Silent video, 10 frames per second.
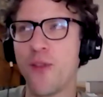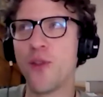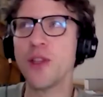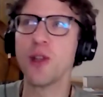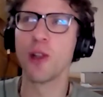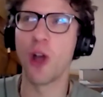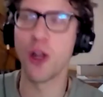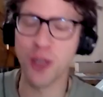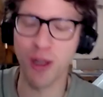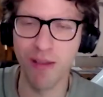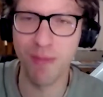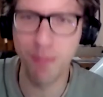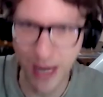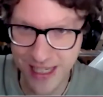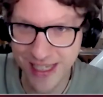physiological
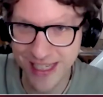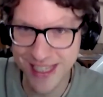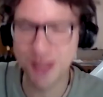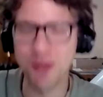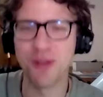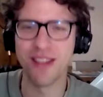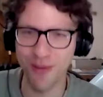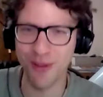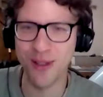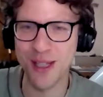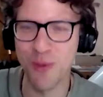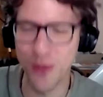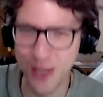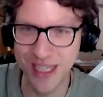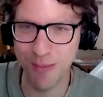basis to the differences
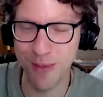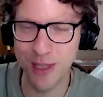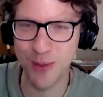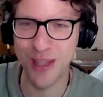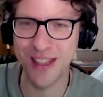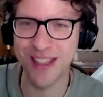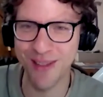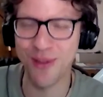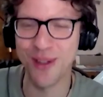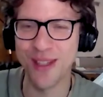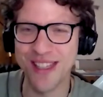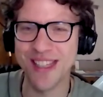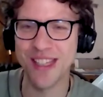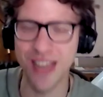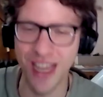we see between the different
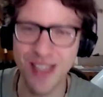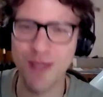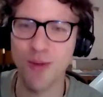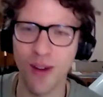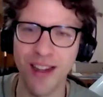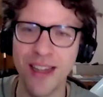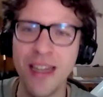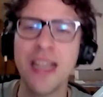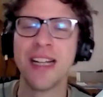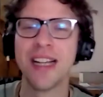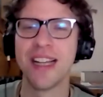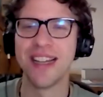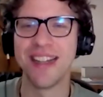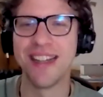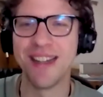states we're in,
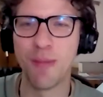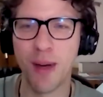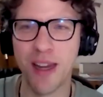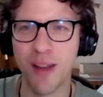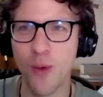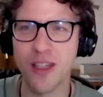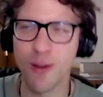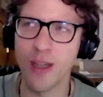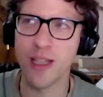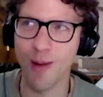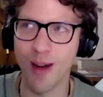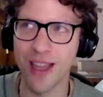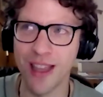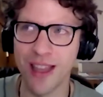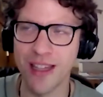but it was quite
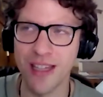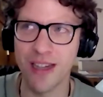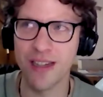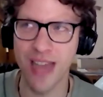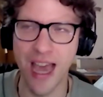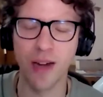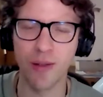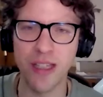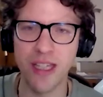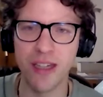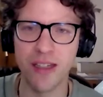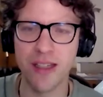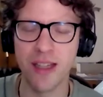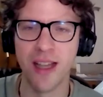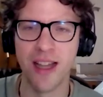striking that tears, angry tears,